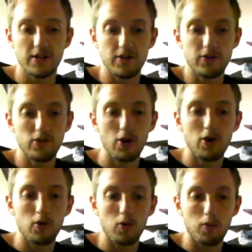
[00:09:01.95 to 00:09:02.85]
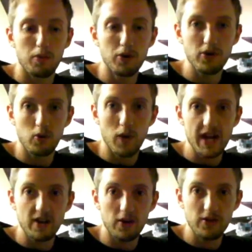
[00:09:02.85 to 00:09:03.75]
You put your
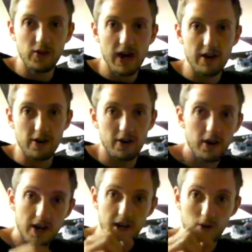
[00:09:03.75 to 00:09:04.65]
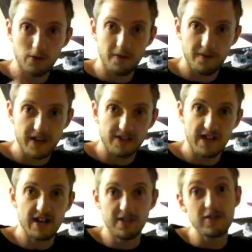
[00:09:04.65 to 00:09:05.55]
weight on your arrow, it'll deflect
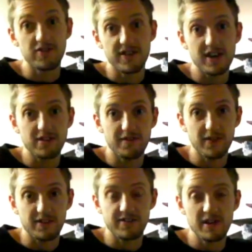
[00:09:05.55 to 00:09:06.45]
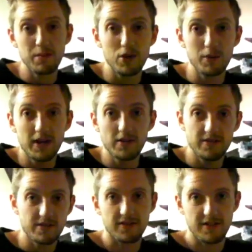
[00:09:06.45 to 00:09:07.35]
down, so say it deflects 10
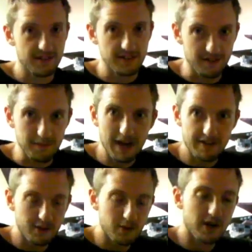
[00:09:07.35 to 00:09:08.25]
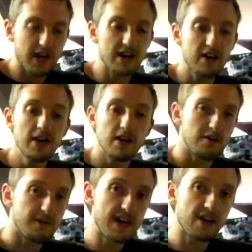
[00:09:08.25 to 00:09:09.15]
millimeters, because that's easy math to work out.
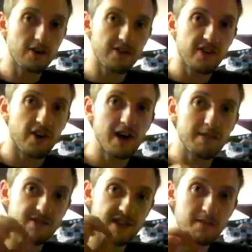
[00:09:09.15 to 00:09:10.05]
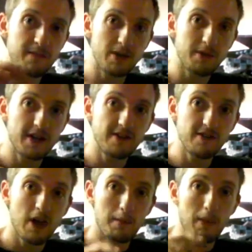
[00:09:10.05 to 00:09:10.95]
You've then got to times 10
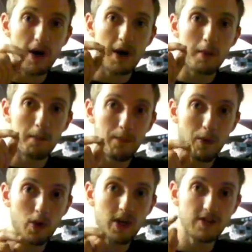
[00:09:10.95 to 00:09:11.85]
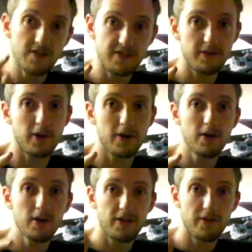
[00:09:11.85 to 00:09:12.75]
millimeters by
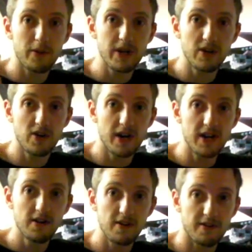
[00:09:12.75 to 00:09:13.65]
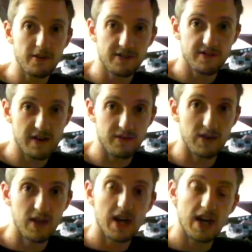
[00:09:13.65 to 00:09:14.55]

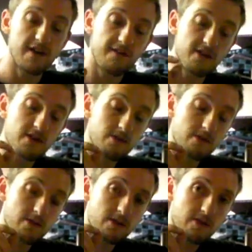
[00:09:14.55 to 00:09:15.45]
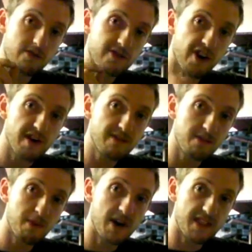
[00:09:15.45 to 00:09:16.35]
0.03937. If you times
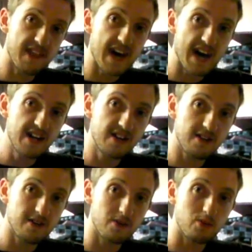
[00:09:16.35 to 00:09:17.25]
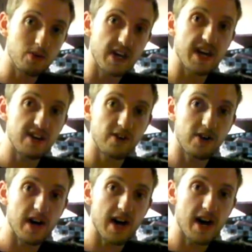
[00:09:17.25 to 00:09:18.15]
it by that, you will get
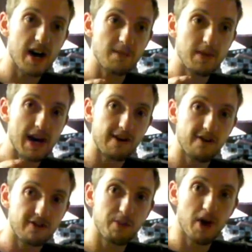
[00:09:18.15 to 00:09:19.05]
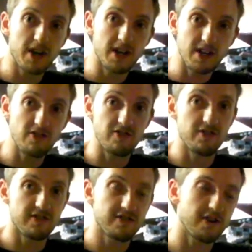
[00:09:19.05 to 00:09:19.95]
your arrow spine in
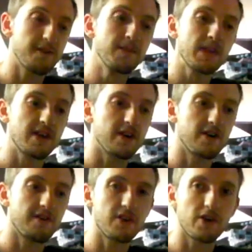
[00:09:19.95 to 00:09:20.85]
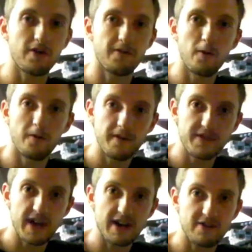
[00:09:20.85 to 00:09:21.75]
inches. So, you know, if you got a
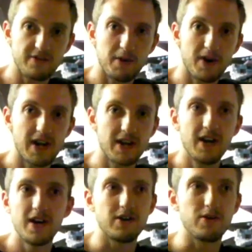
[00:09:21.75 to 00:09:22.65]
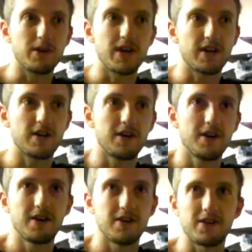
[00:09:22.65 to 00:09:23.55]
450 arrow spine, you'll need
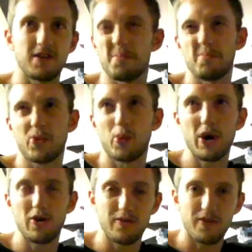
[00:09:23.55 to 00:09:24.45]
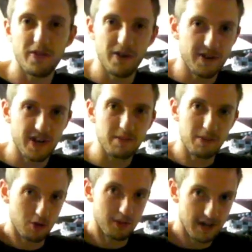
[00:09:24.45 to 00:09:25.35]
12 or 13
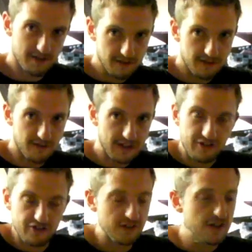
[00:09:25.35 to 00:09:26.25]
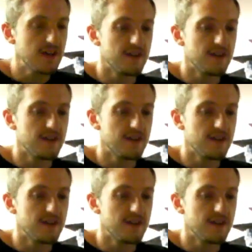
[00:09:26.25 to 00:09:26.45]
millimeters of deflection.